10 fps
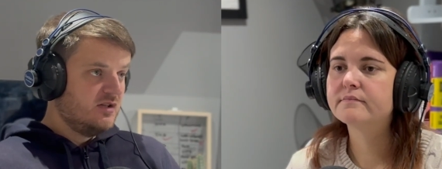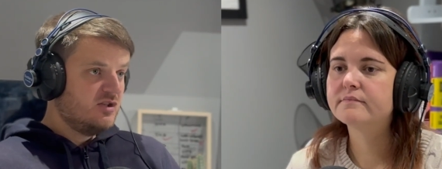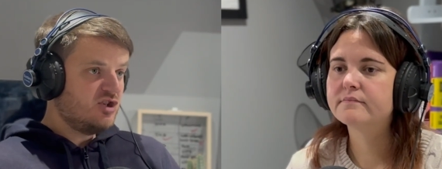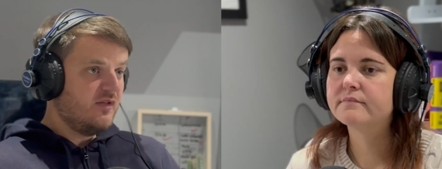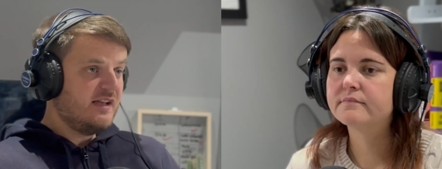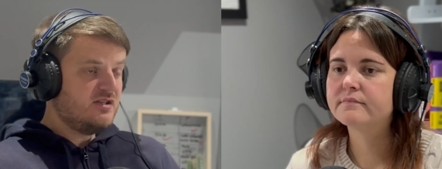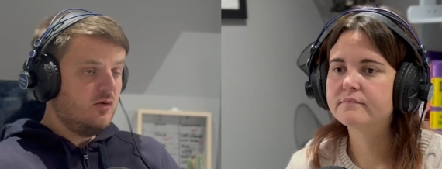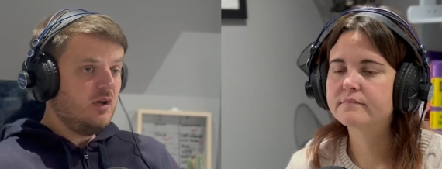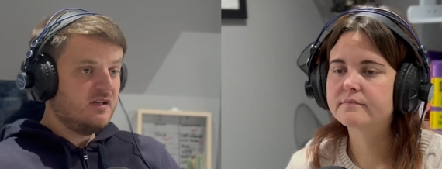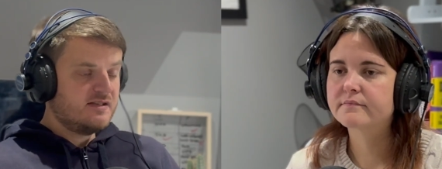Speaker 1: so they
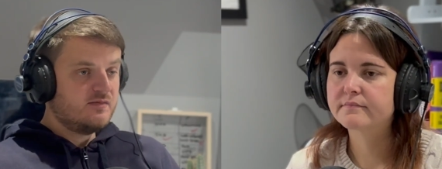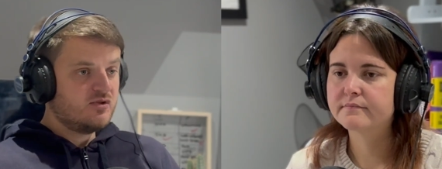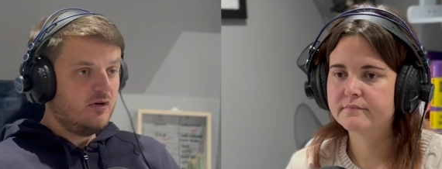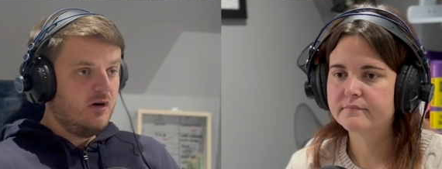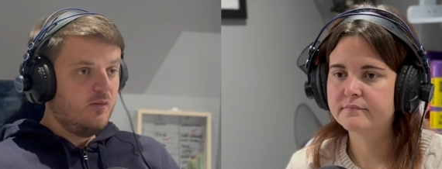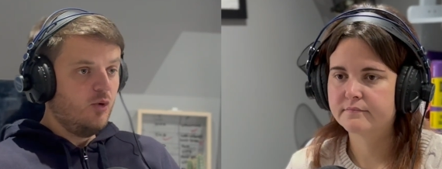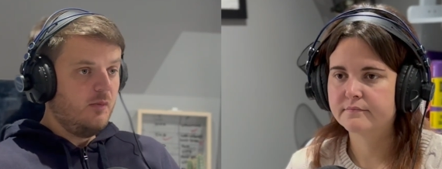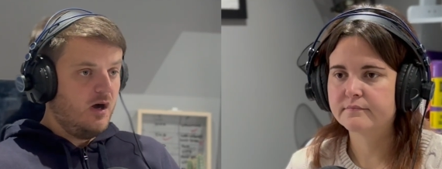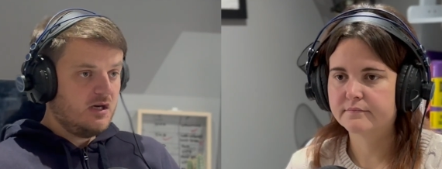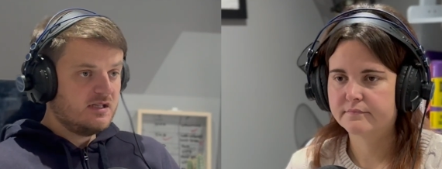don't unsubscribe or
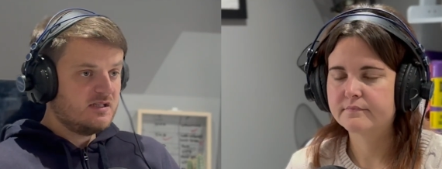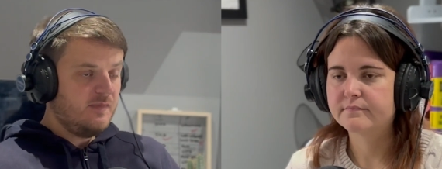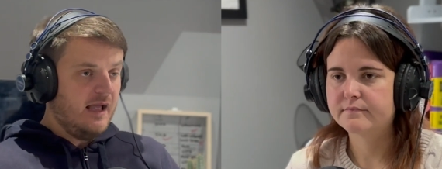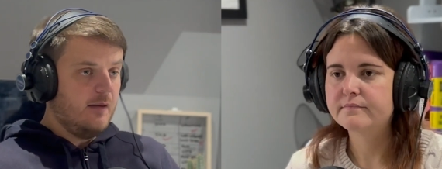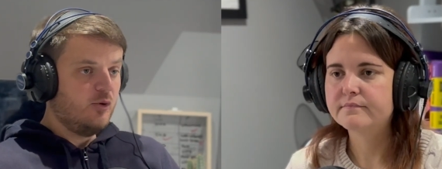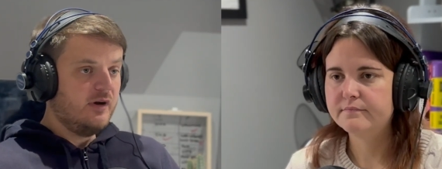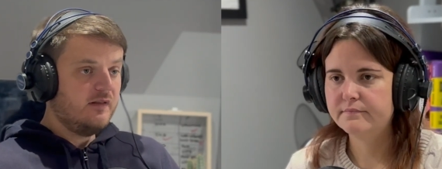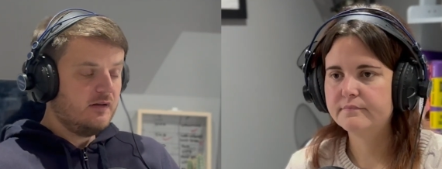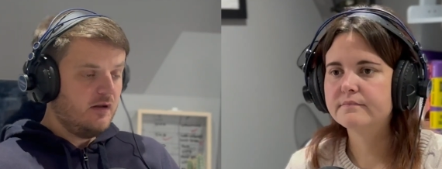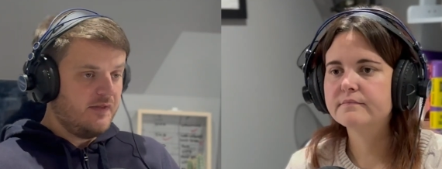mark as spam or
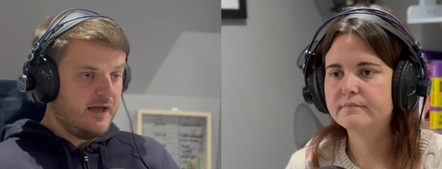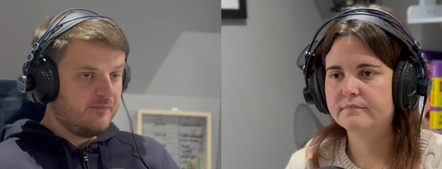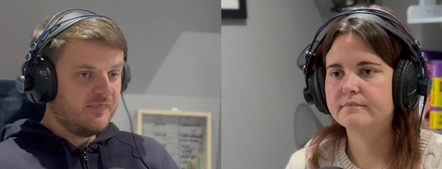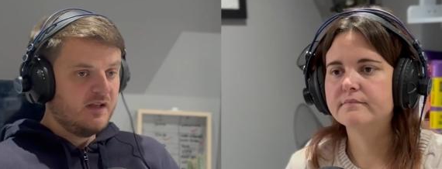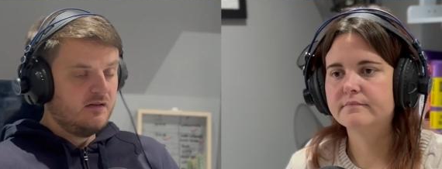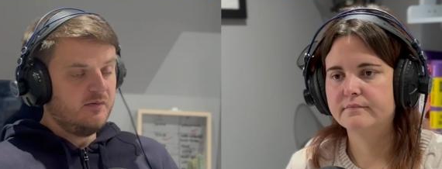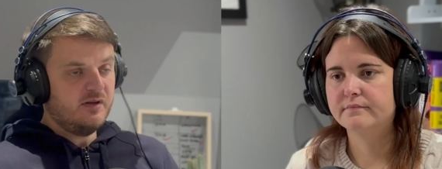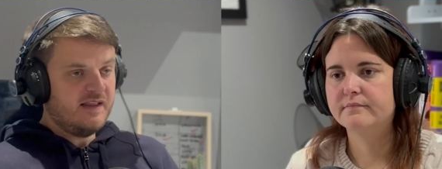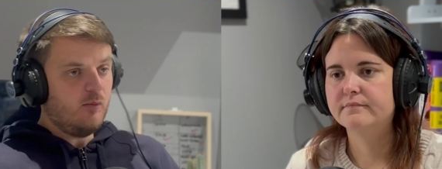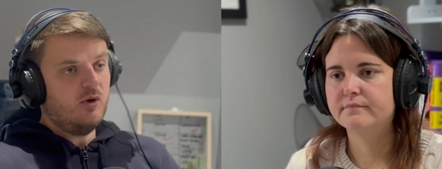anything like that.
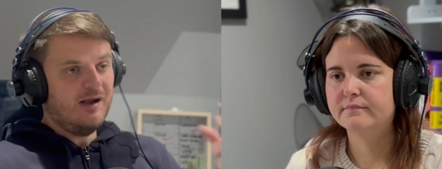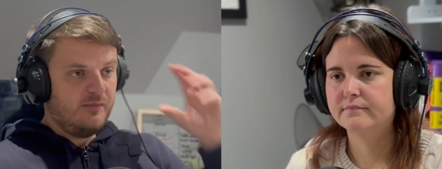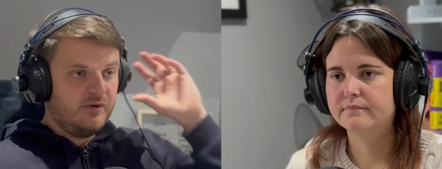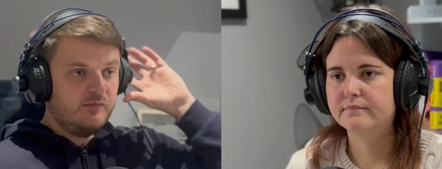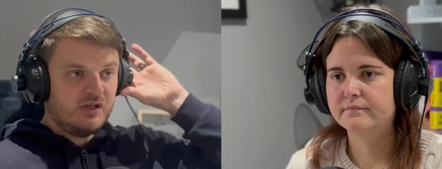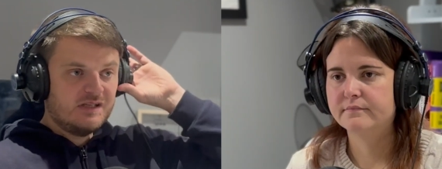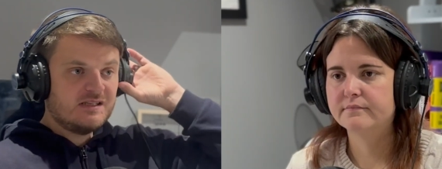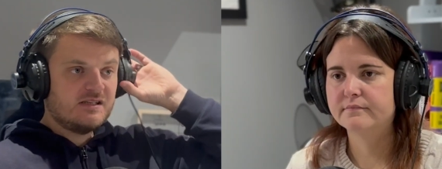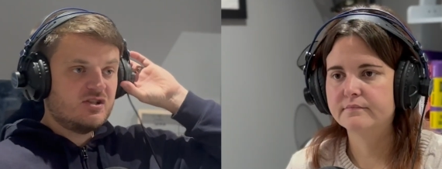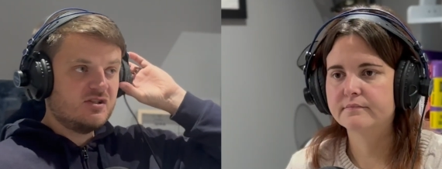That will happen
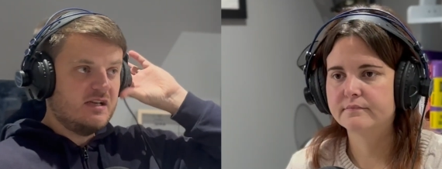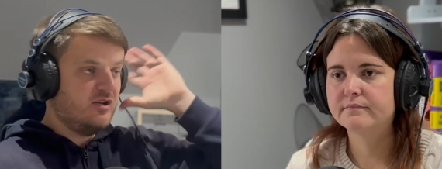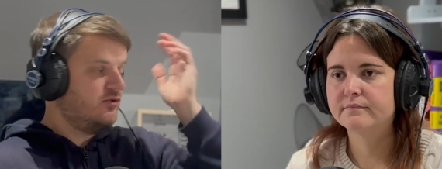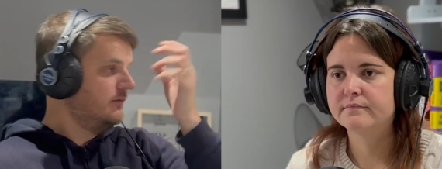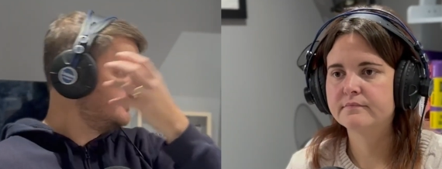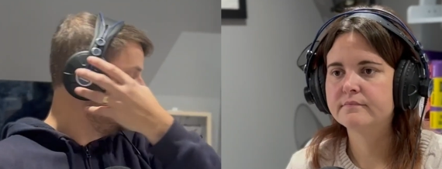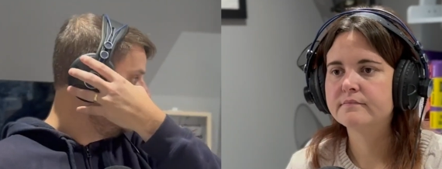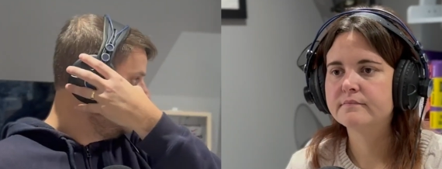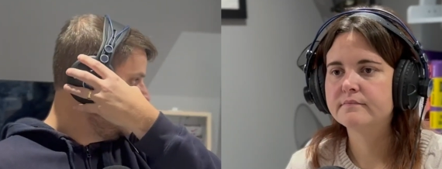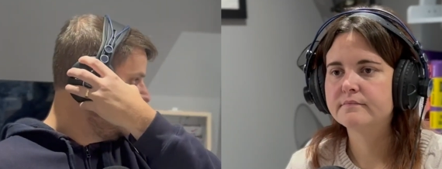because it's just natural,
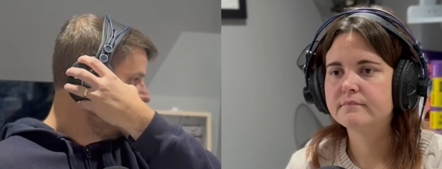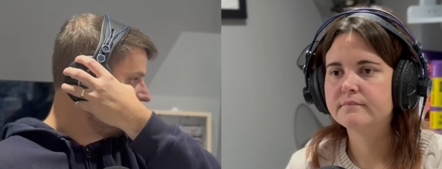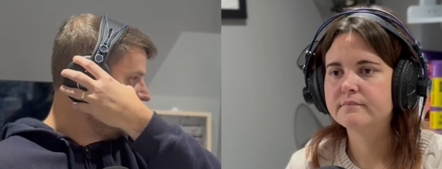but you want